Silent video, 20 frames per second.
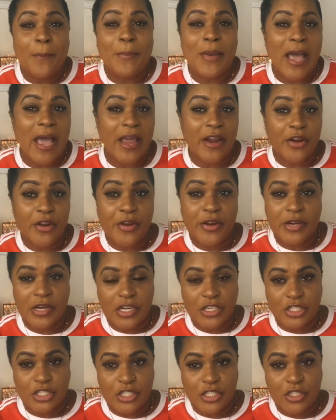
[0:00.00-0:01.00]
pattern
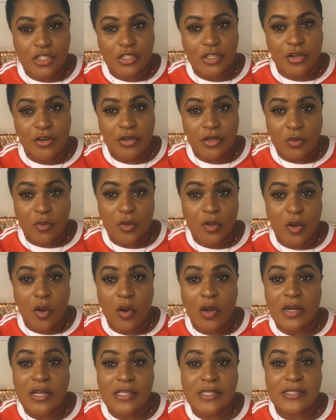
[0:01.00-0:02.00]
a jean skirt will
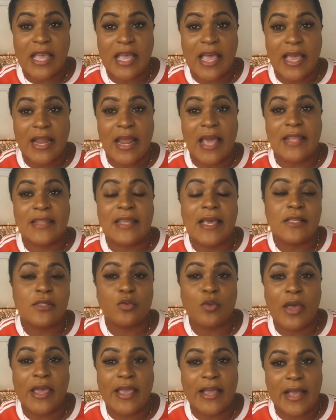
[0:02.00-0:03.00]
go out of style and
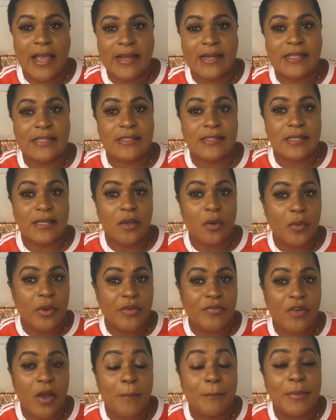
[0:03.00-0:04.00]
that's why i kind of stay
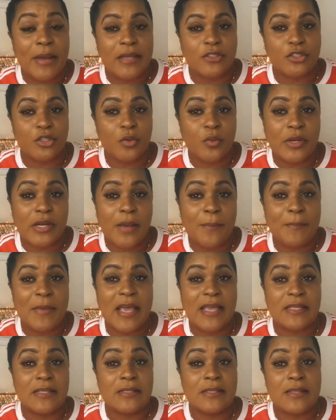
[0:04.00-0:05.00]
away from pattern when i'm
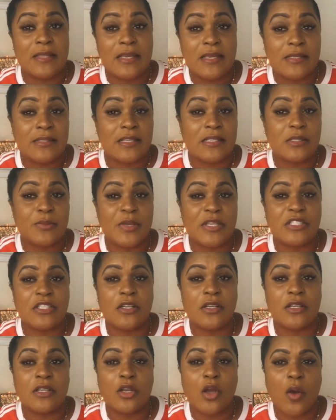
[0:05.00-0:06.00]
buying things
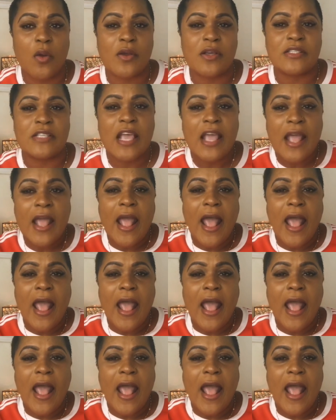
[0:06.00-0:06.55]
especially now because